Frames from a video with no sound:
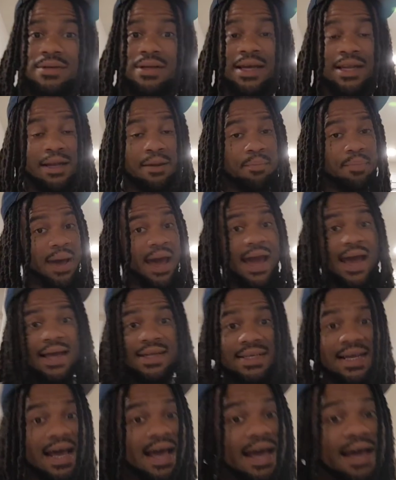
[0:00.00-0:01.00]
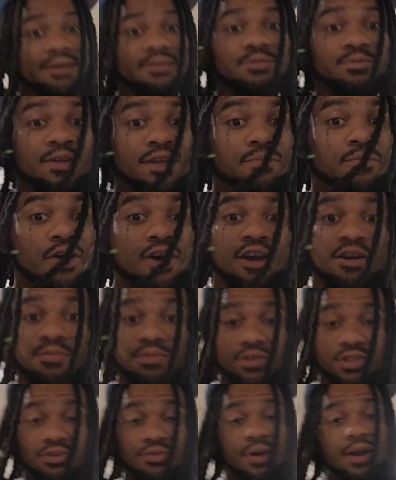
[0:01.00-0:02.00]
In the bad times when the market
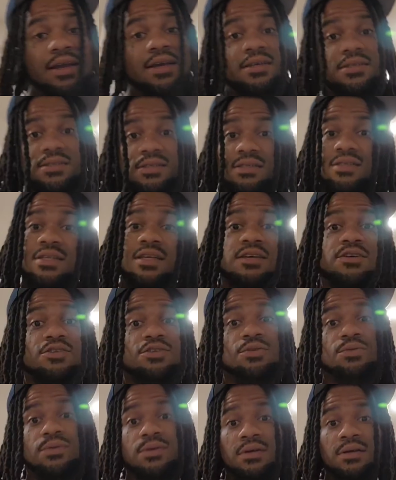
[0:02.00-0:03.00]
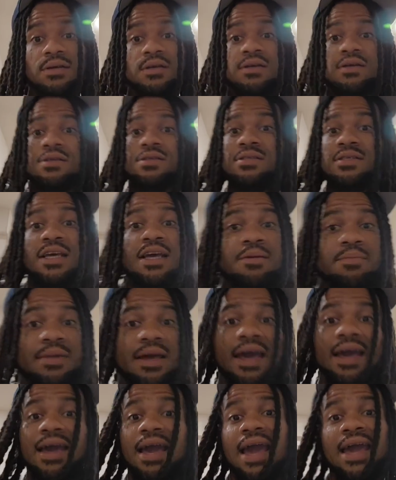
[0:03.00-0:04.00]
was crazy, still doing
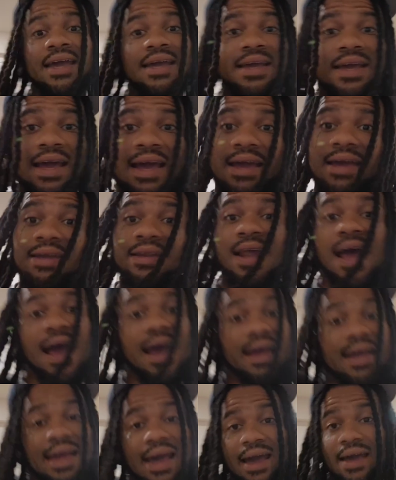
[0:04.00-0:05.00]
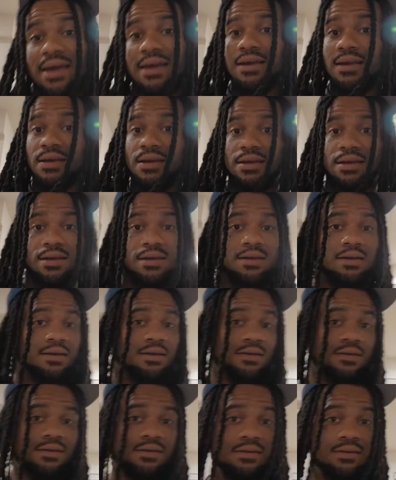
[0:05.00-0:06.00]
7K, 8K, 9K.
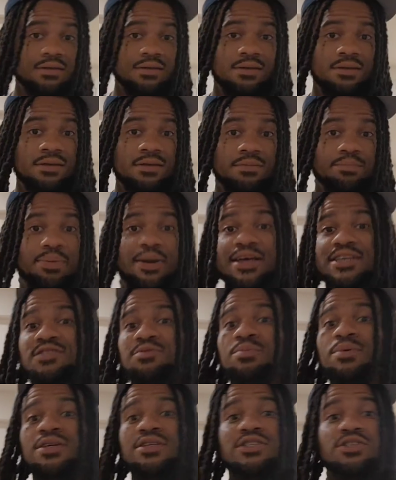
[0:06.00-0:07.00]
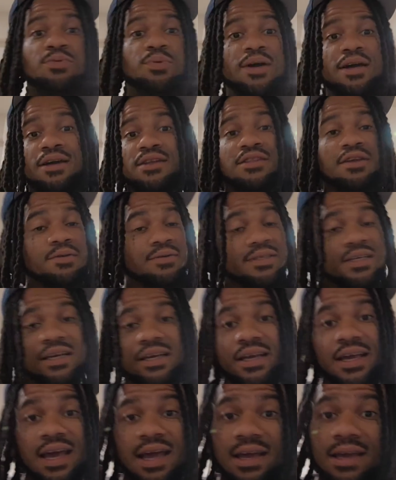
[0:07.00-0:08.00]
Best weeks 12,
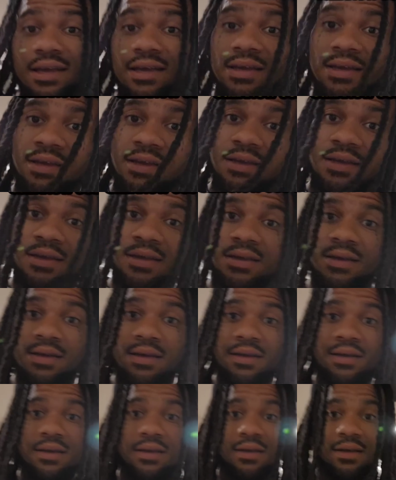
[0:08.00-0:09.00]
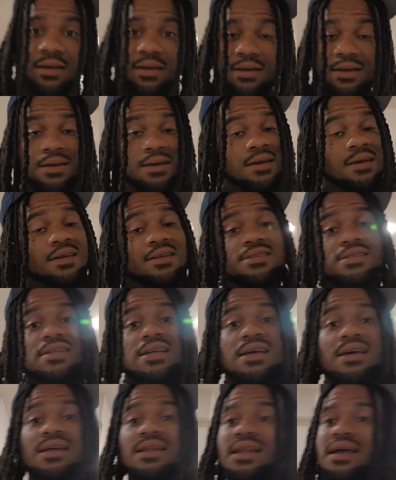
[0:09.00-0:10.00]
13K. You
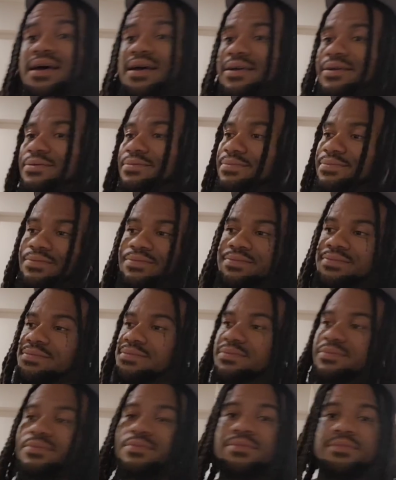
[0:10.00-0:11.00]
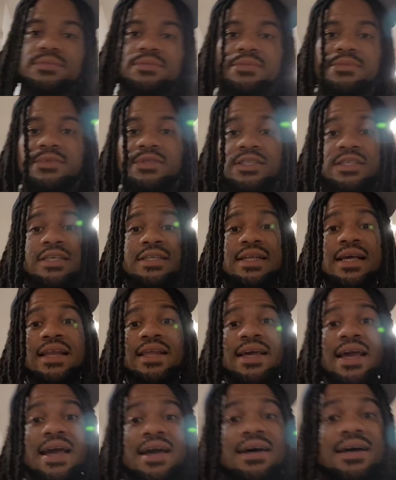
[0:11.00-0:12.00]
understand? Like, she
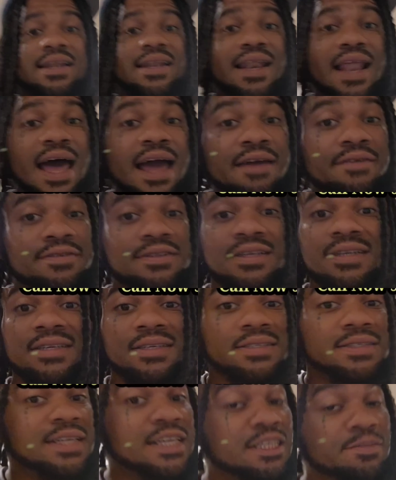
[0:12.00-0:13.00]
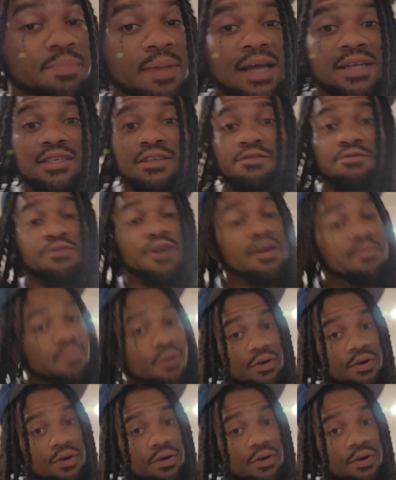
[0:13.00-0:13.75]
dedicated her life to this dispatch and freight